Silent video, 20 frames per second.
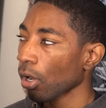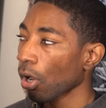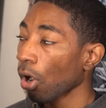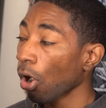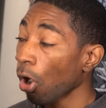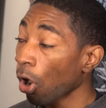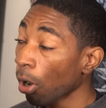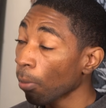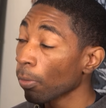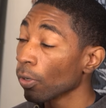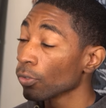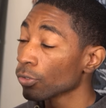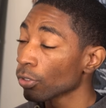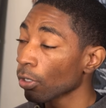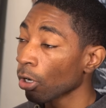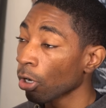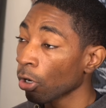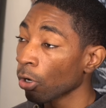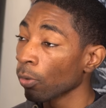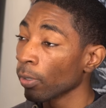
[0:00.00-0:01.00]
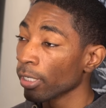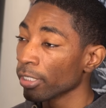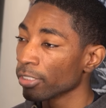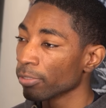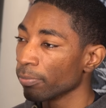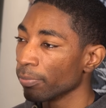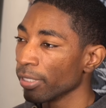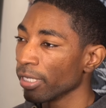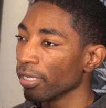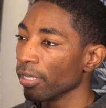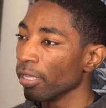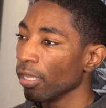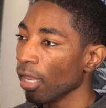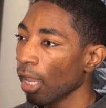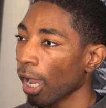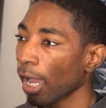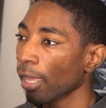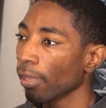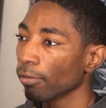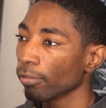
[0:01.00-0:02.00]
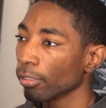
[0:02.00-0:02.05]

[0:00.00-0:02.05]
almost always been not